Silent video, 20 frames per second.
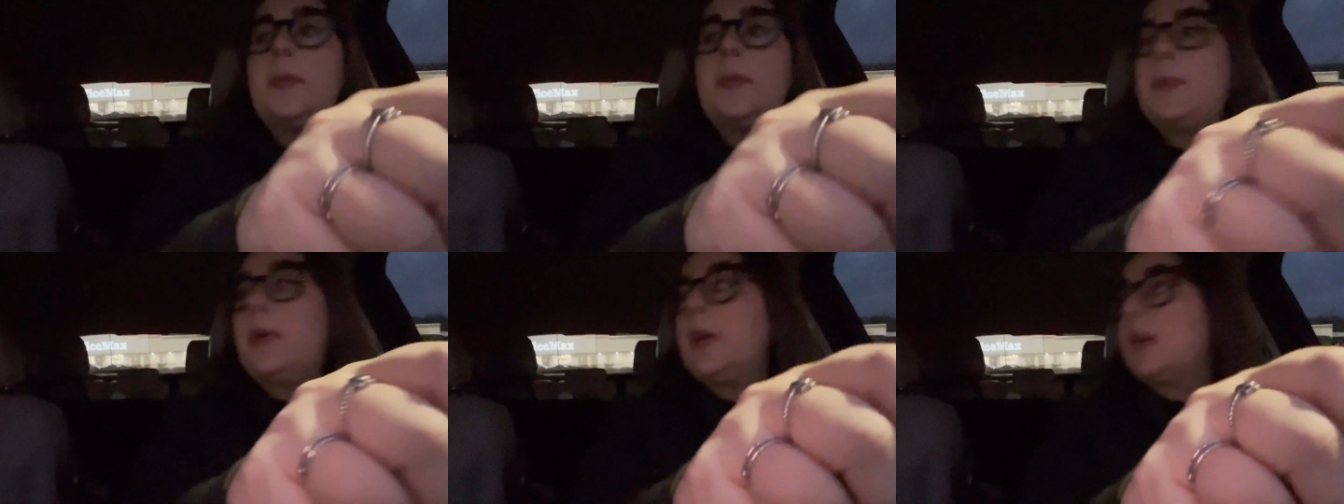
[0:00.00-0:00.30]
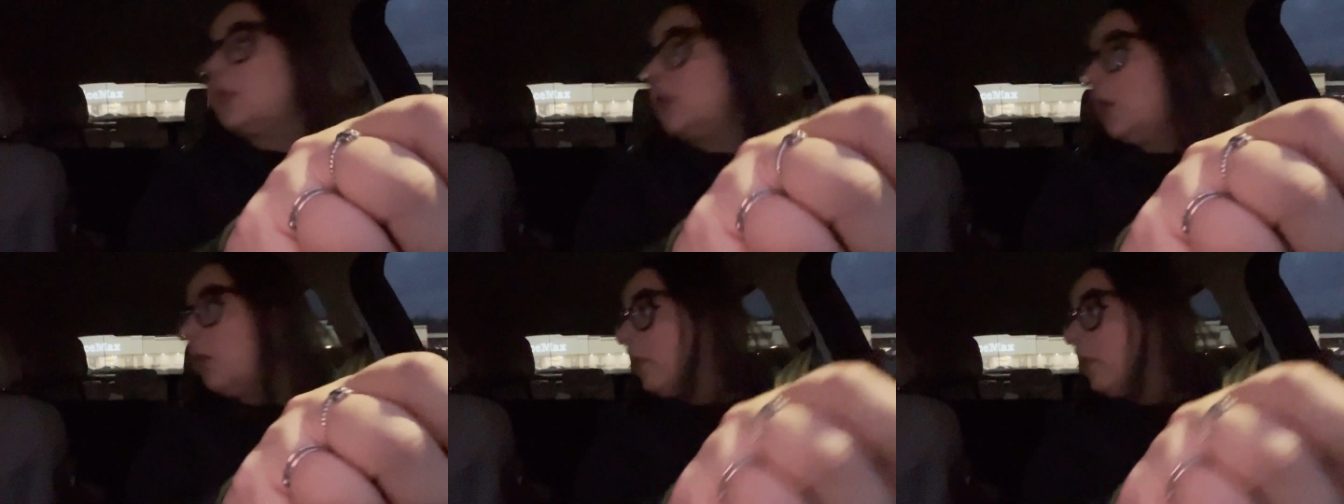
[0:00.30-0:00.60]

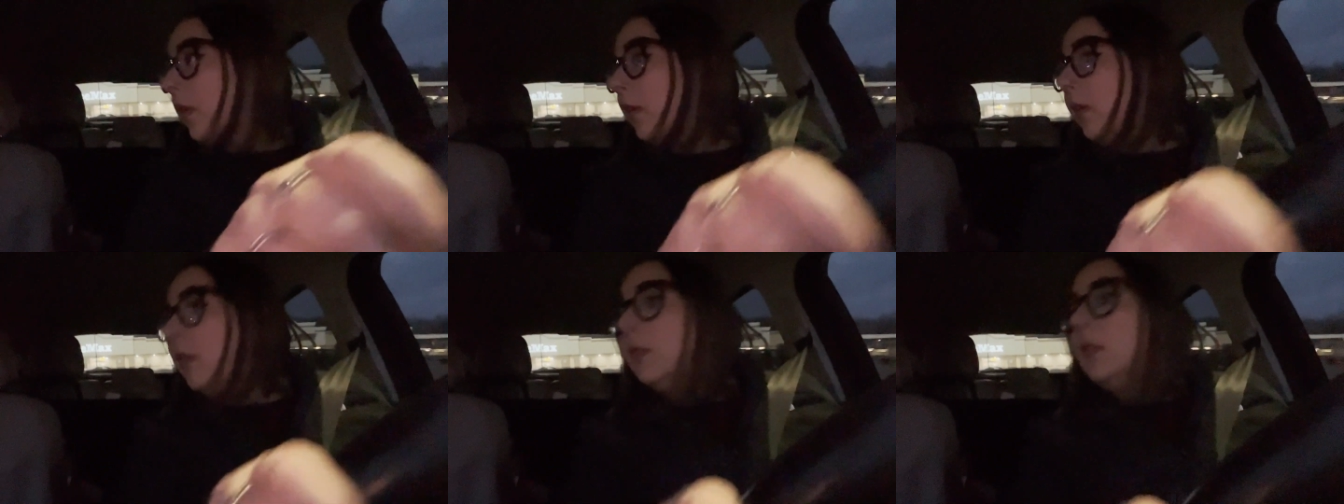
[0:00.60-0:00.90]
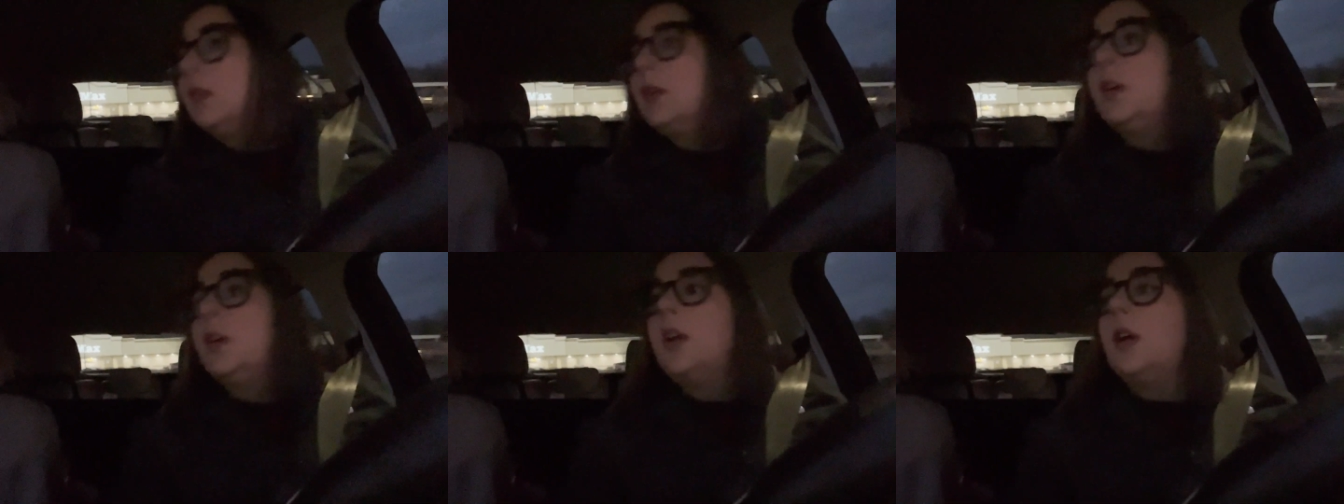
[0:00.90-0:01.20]
picked over.
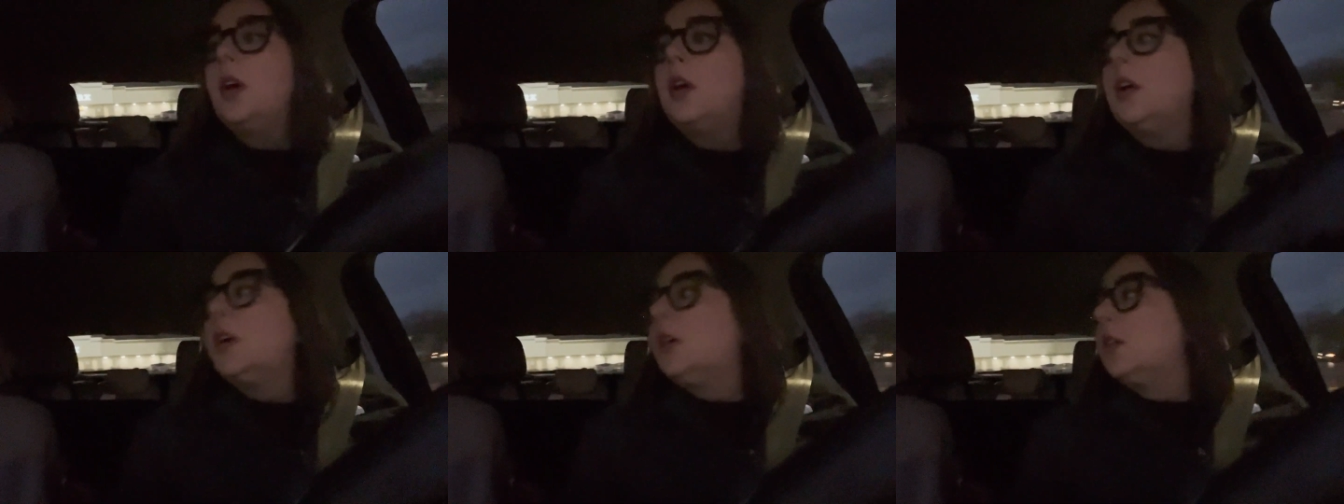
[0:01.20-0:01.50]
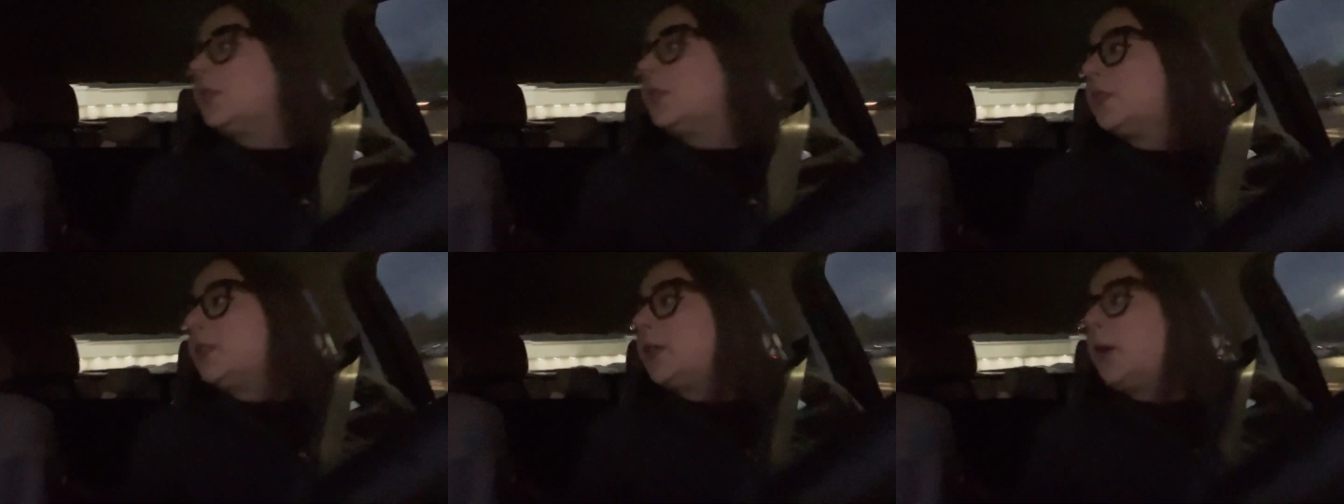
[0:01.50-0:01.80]

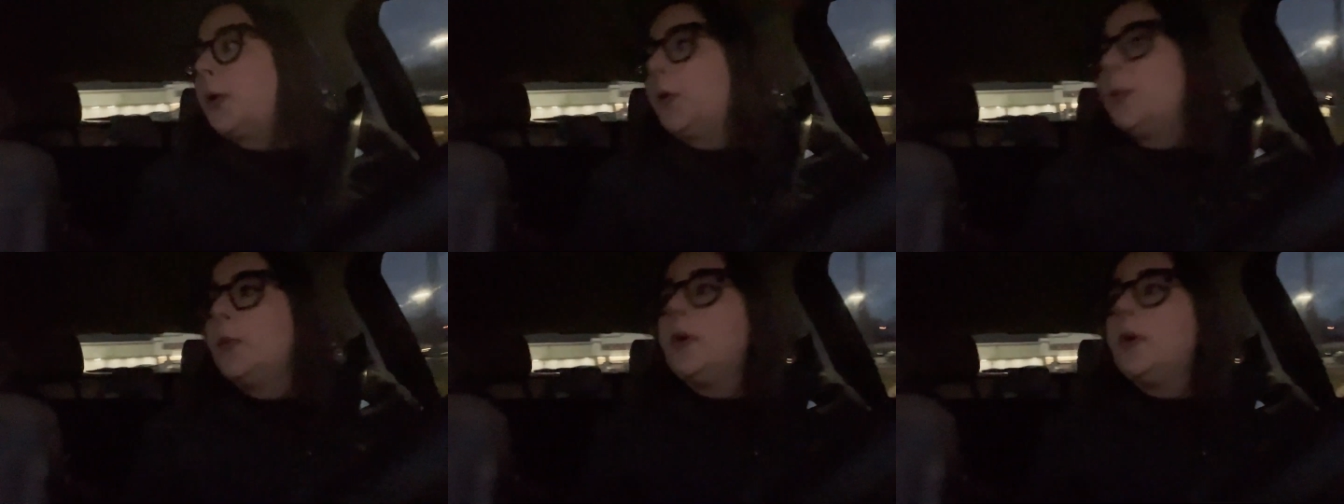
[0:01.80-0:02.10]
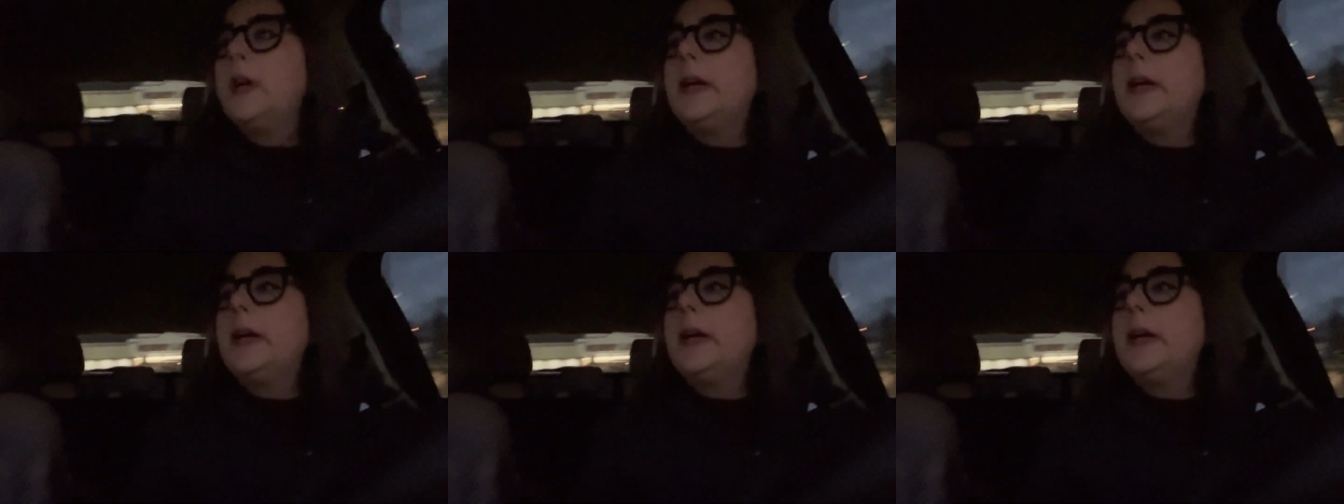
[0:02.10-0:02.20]
So